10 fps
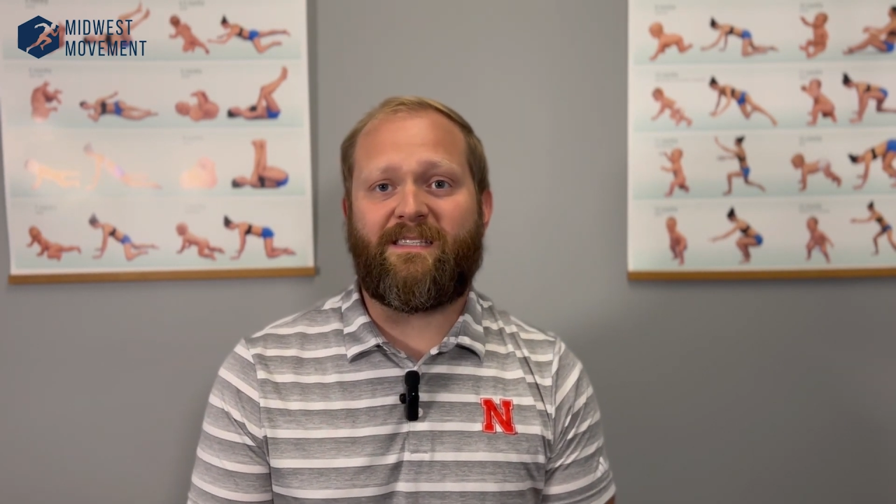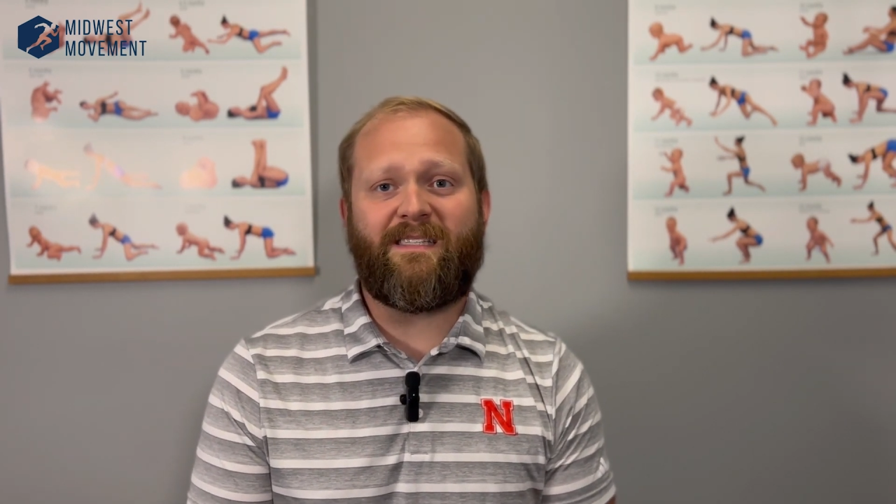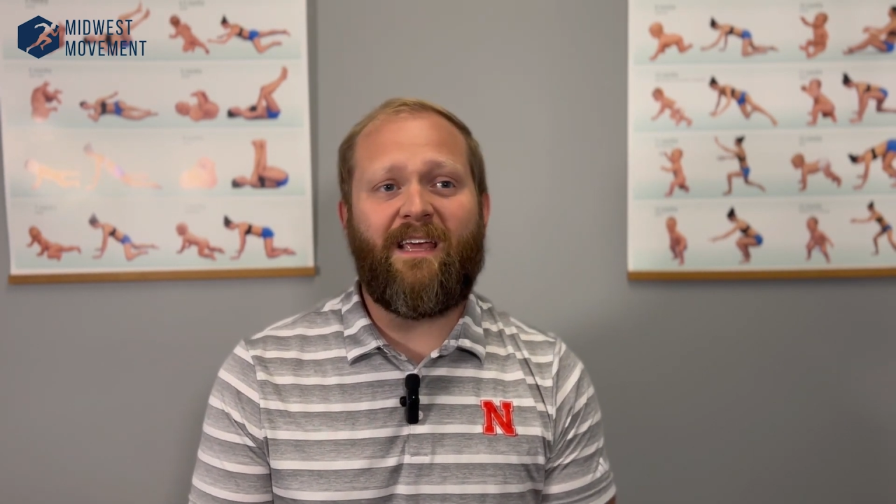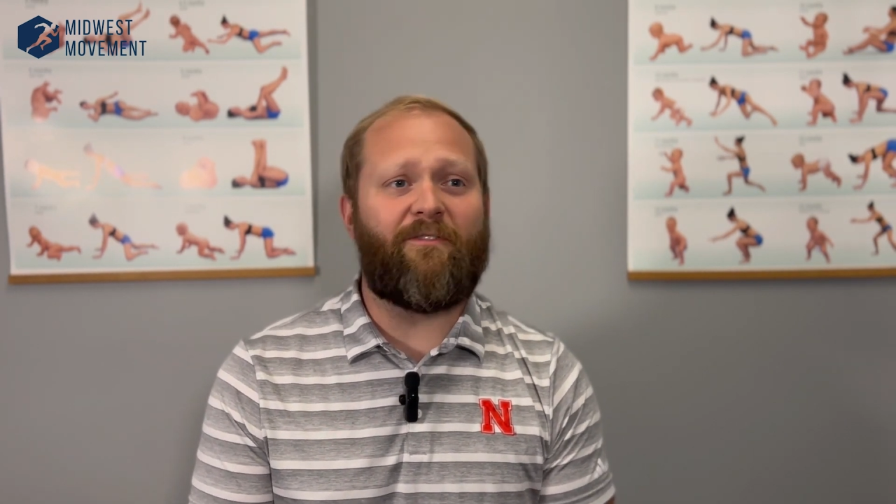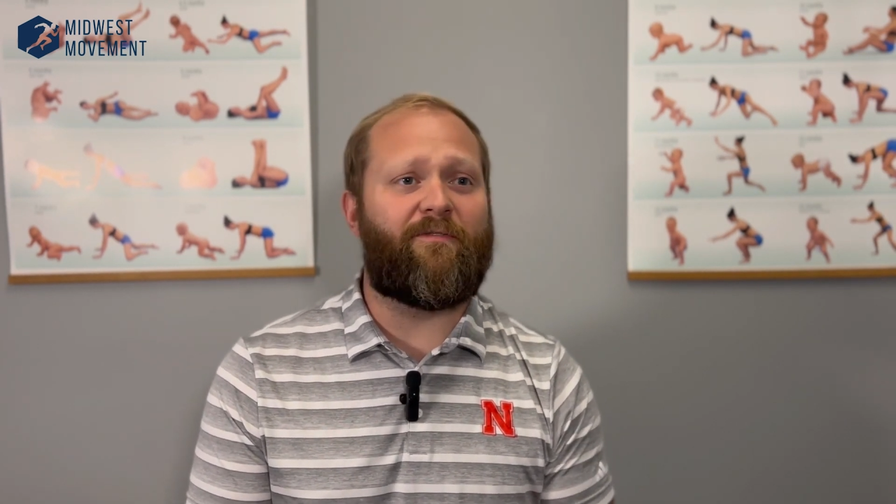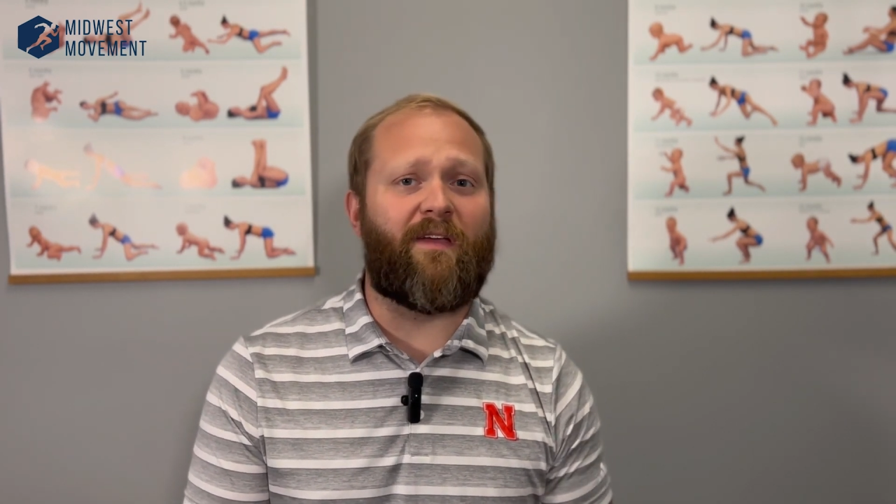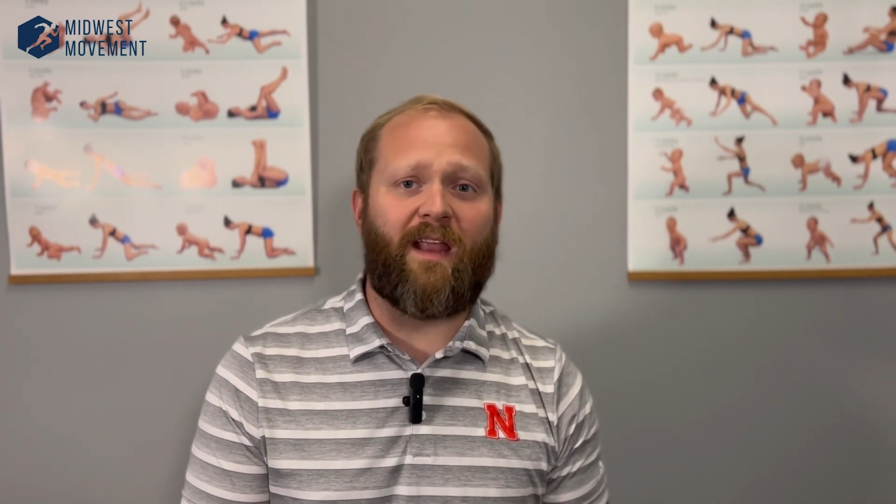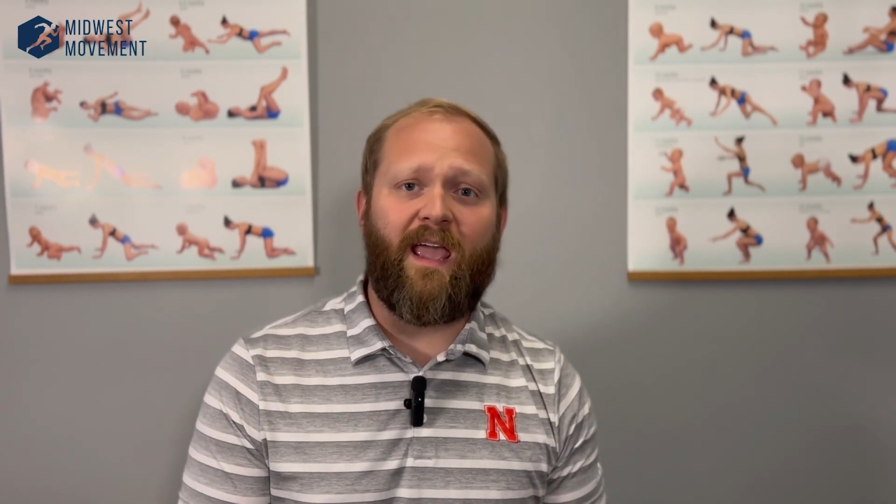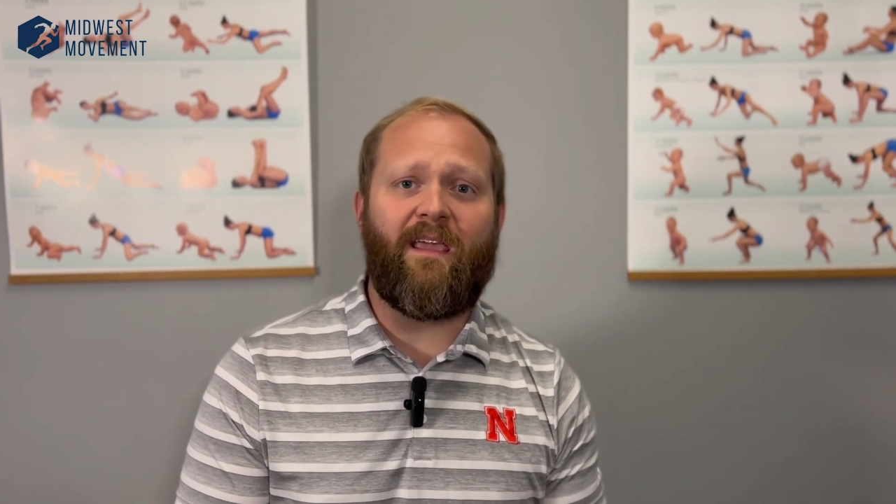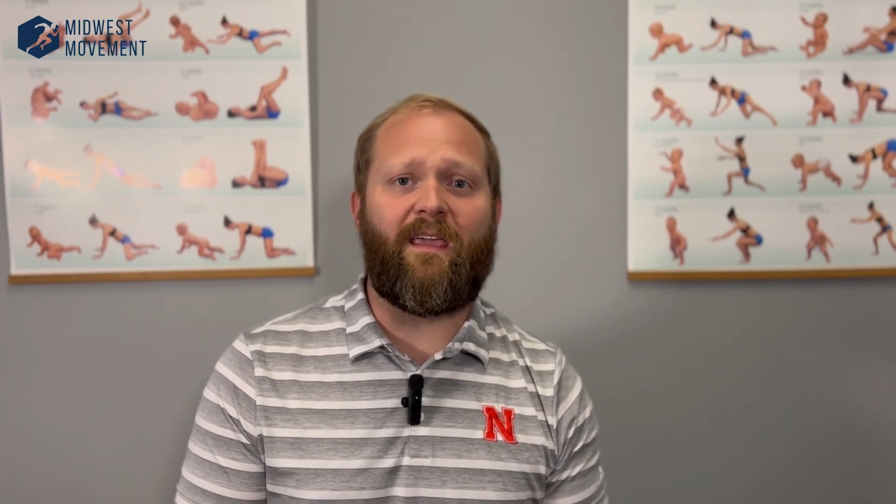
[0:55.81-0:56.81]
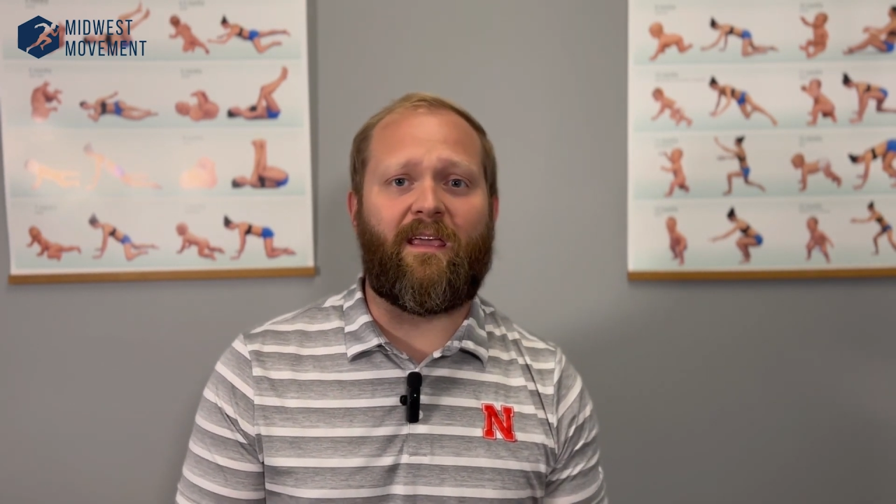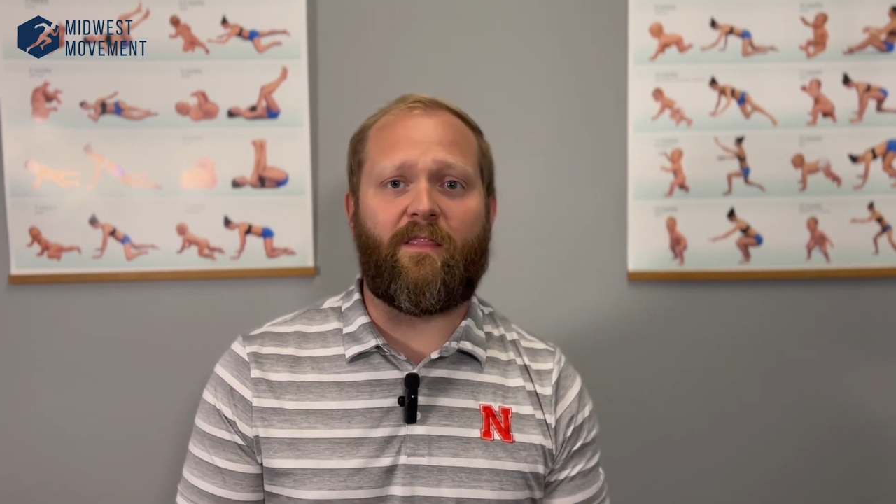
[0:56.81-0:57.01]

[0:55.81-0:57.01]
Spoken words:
stiff and achy,